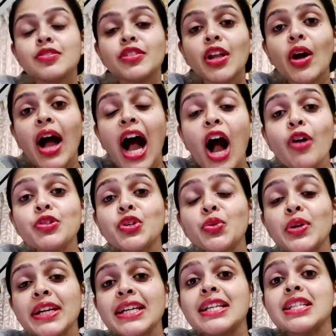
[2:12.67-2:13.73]
So now how
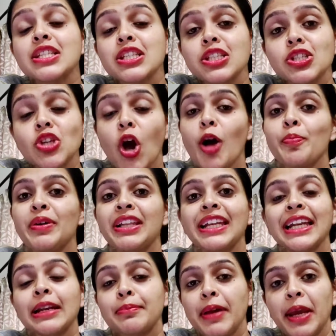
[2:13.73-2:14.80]
do we stop a
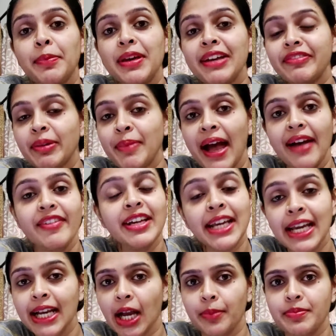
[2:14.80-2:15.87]
little baby from having
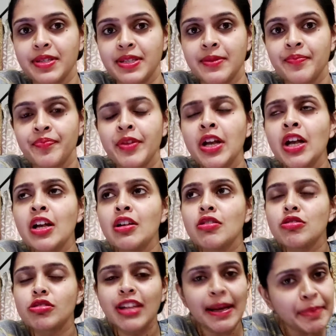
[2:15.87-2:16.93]
hiccups?
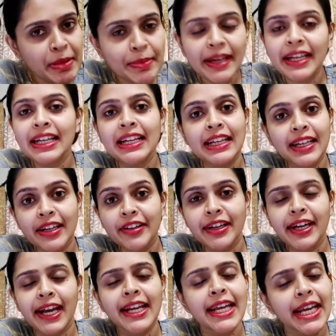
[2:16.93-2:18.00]
So let me make it clear
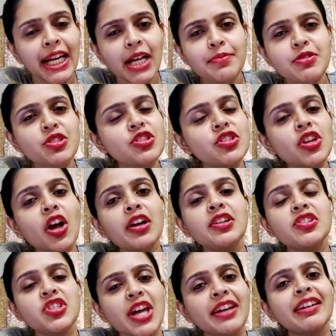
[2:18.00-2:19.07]
again, hiccups do
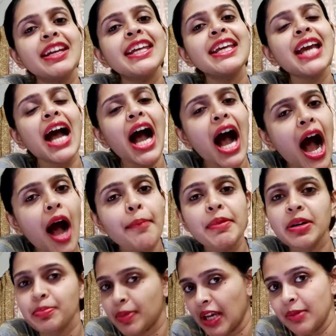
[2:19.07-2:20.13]
not generally
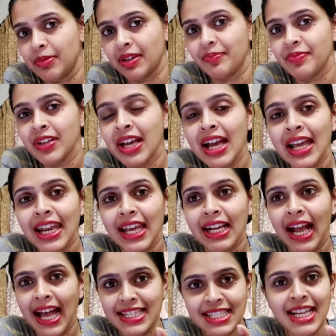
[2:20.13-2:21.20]
harm a baby.
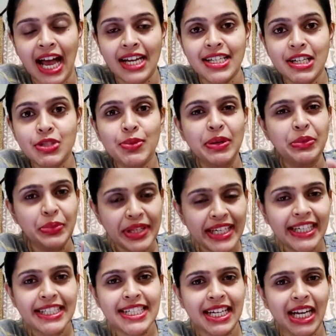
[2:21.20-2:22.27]
Like as an adult, when
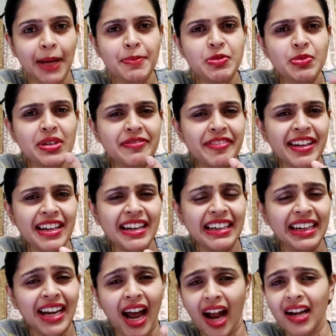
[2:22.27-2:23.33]
we get hiccups, we feel a
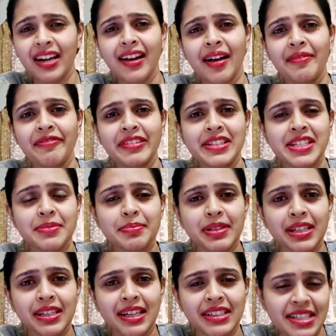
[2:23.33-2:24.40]
little
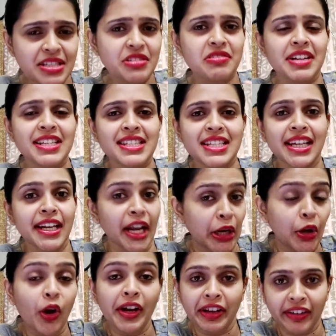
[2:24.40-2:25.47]
uncomfortable, distressing and
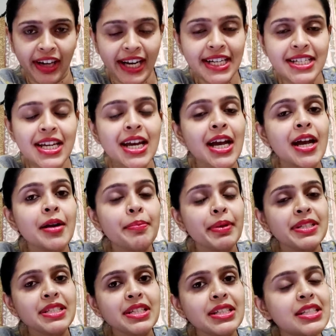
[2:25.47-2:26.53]
annoying, right?
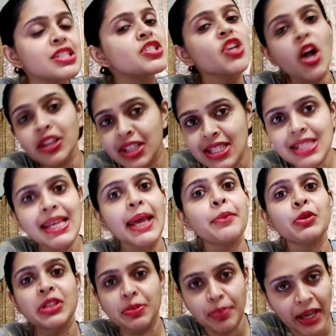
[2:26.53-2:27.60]
But it is not the
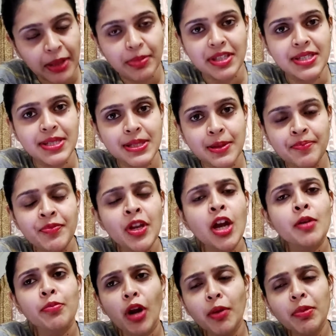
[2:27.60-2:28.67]
same with babies.
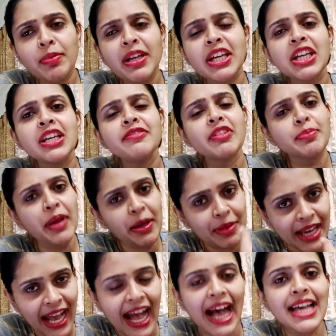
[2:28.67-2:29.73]
Probably if a
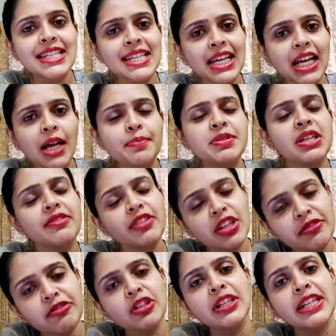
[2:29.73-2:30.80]
baby has hiccups,
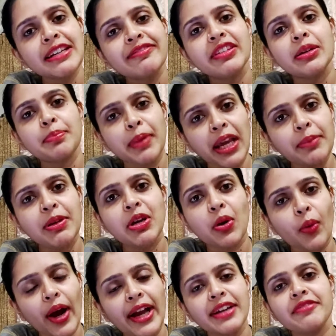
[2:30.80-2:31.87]
even if you leave the baby
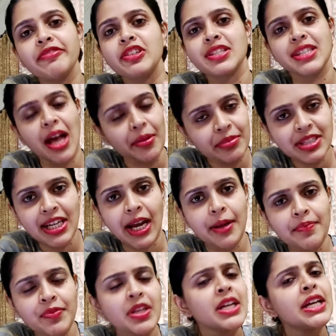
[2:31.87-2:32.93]
quiet for some
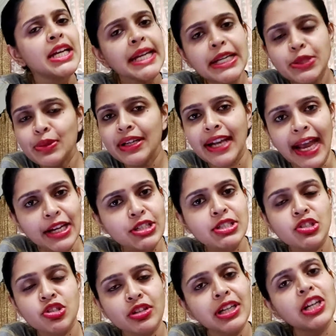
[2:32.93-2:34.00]
time, it will
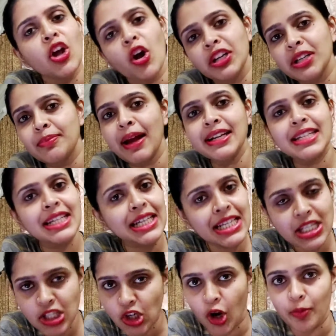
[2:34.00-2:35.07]
naturally
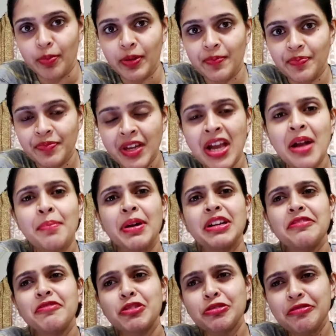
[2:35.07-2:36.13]
automatically stop.
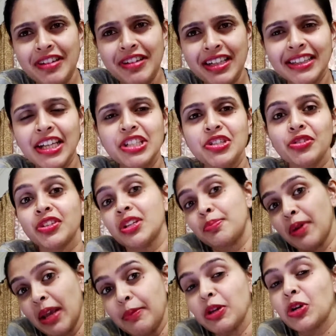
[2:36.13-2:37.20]
But if you feel that the
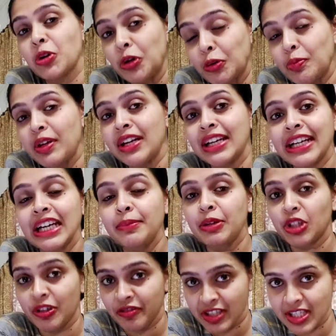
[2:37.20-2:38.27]
baby could be in a little
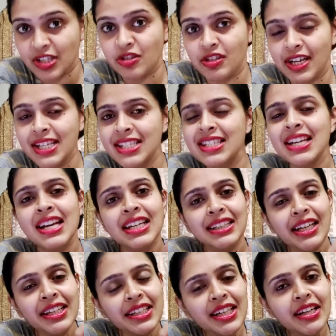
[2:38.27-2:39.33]
bit of distress,
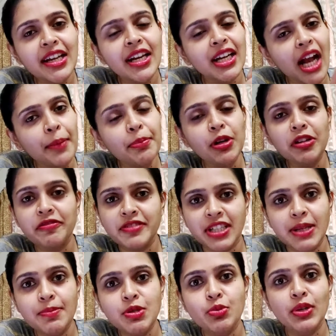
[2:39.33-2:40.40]
then here are a couple of
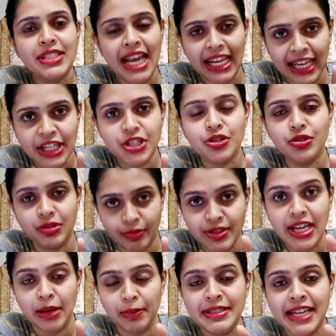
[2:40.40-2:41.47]
tips which I'll
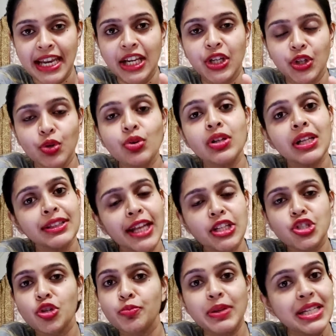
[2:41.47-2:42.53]
be telling you
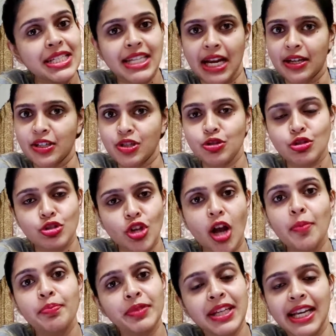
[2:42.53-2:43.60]
that should be done to
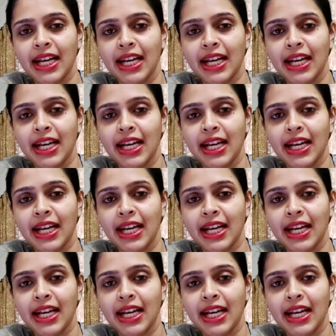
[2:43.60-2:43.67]
stop the